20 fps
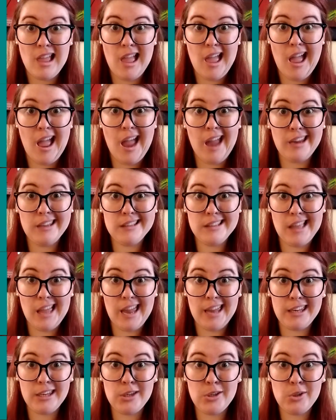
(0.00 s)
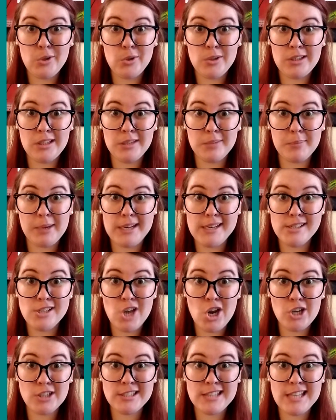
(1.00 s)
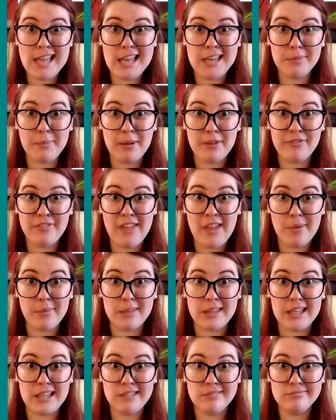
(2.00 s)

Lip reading: I like cooking my dogs and my family.